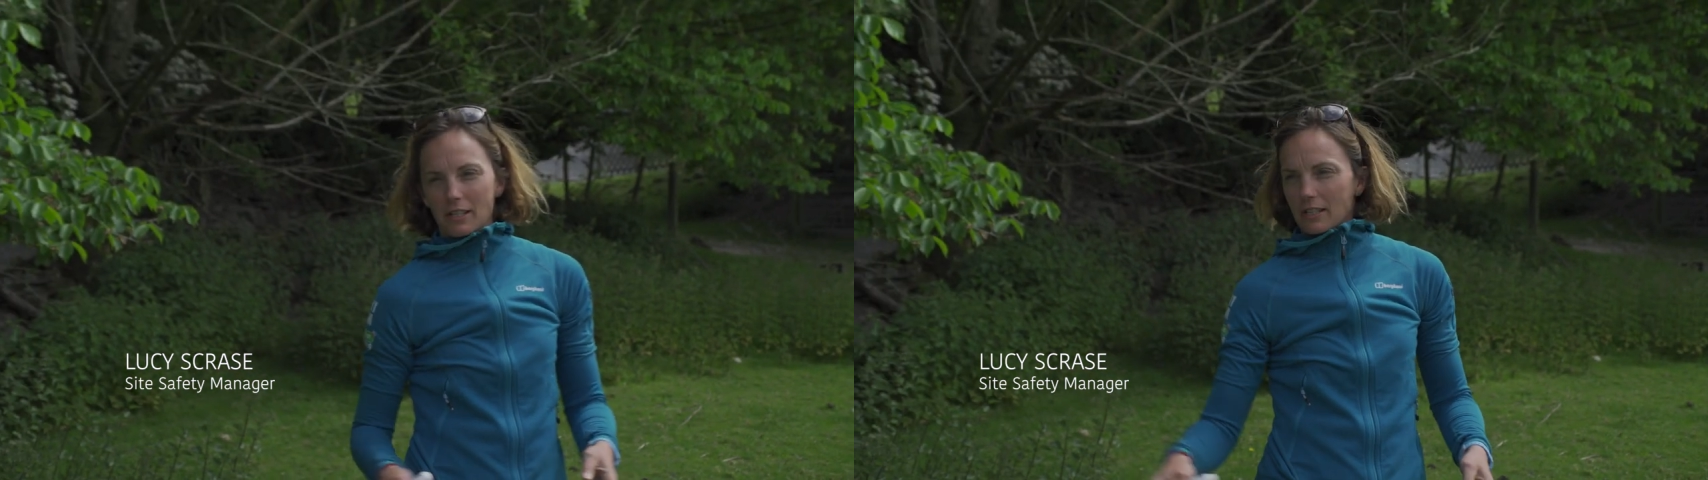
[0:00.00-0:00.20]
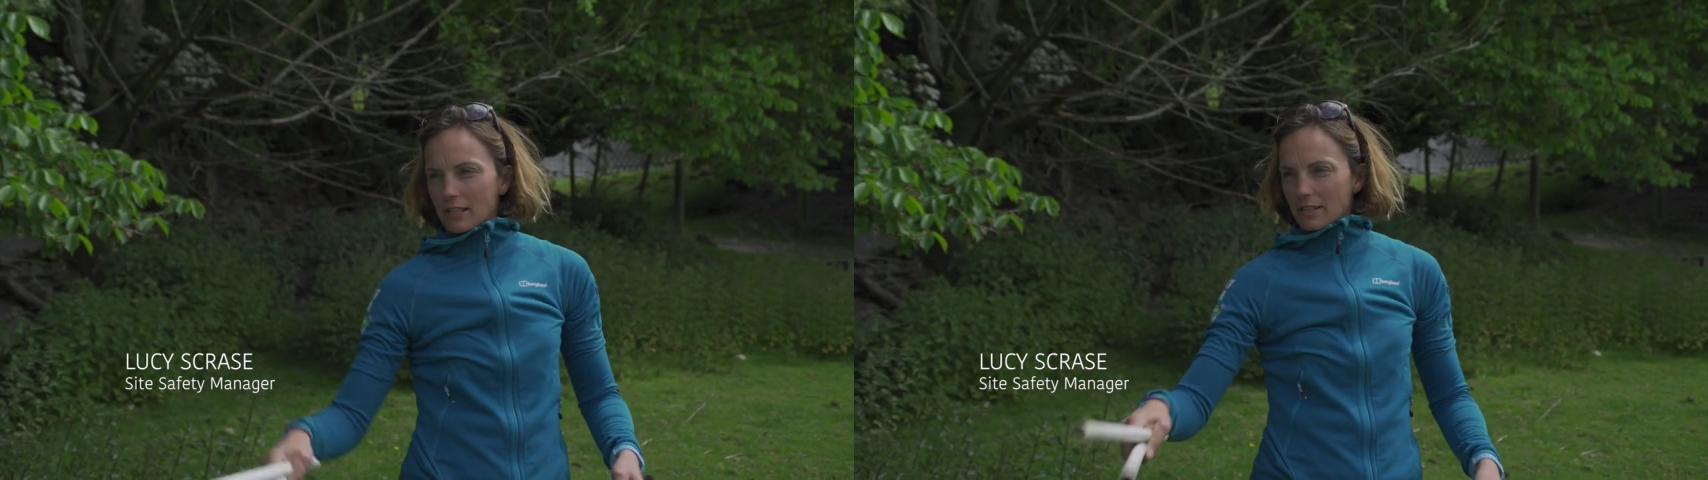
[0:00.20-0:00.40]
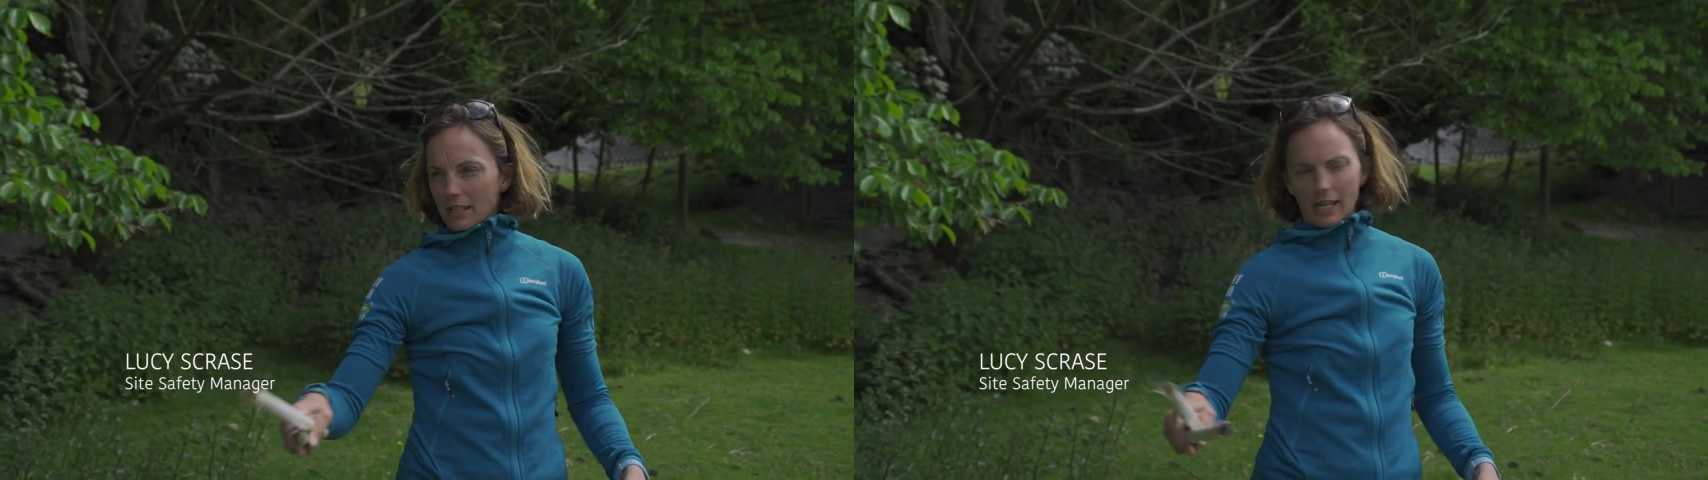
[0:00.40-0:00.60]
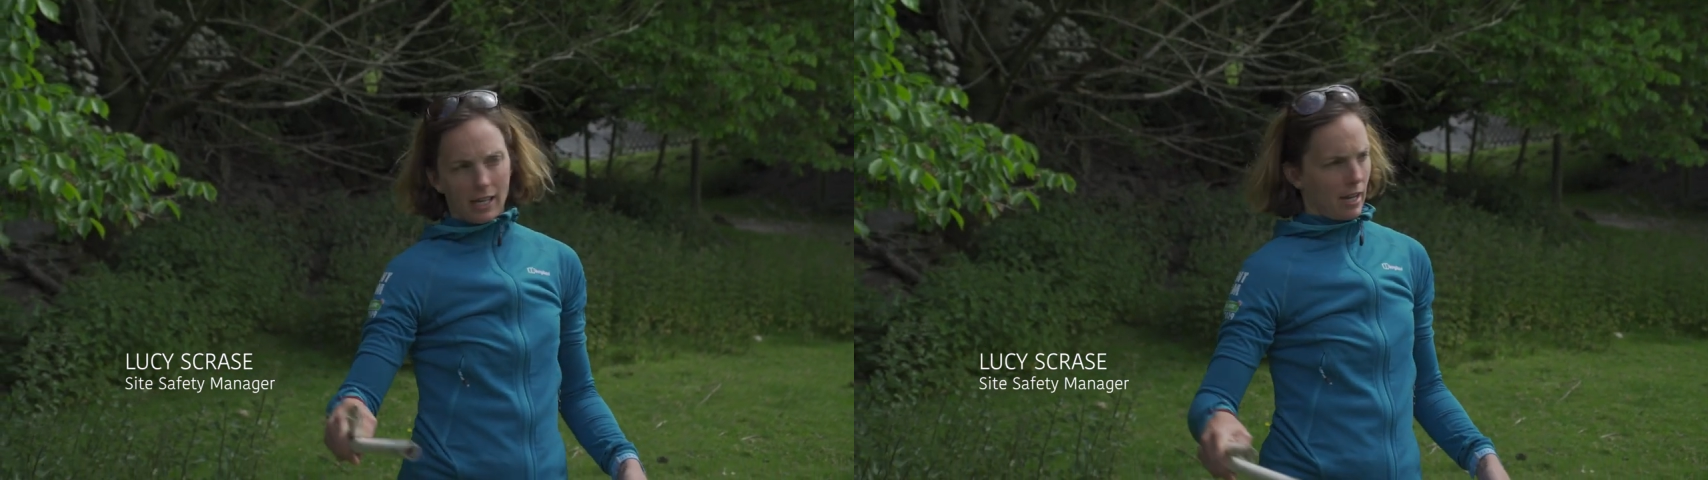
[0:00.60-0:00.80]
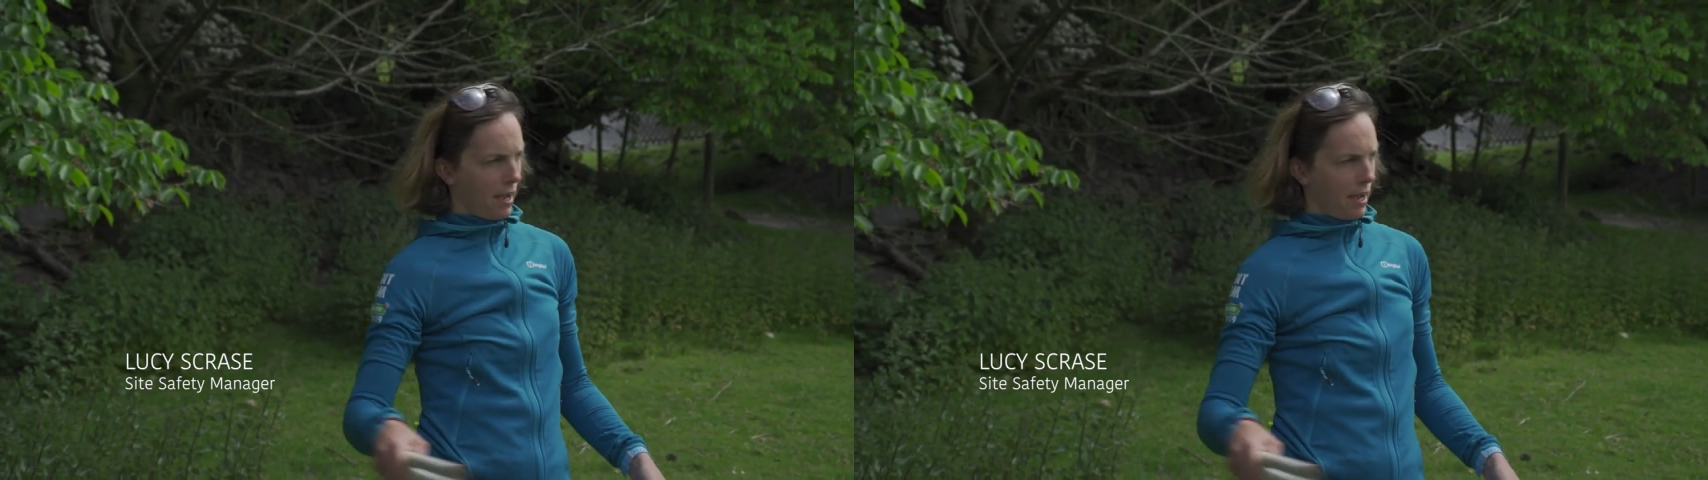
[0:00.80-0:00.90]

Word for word: this is the